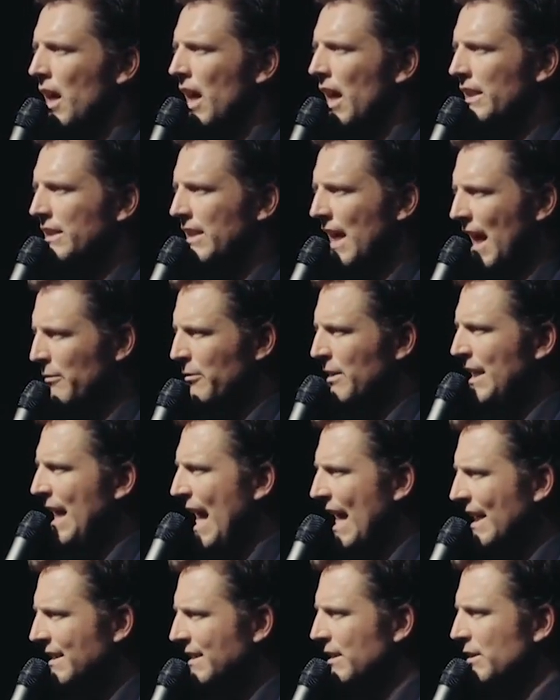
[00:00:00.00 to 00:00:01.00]
and not
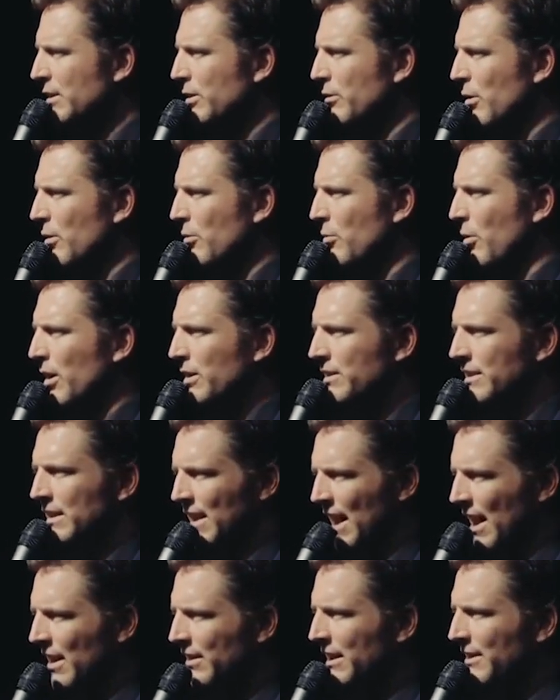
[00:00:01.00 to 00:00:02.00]
reacting to her words and
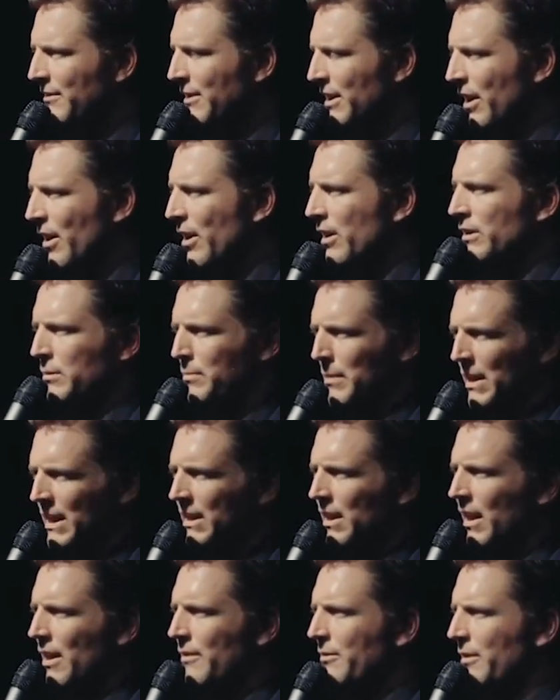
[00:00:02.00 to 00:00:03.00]
not leaving her and just
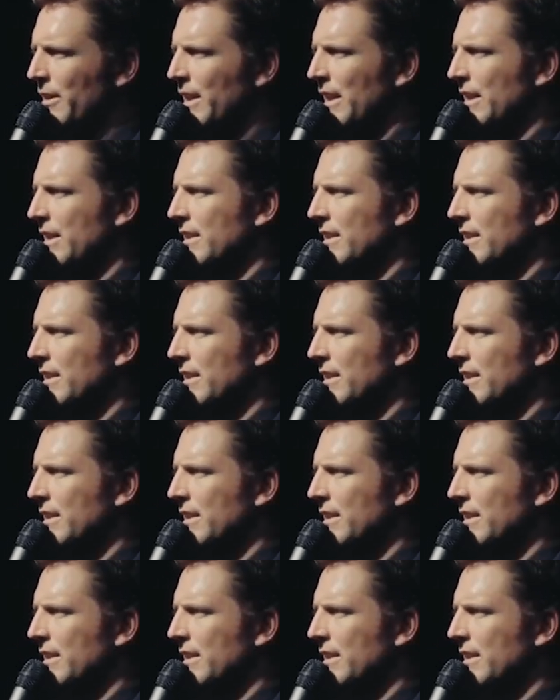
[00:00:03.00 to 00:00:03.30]
being comforting.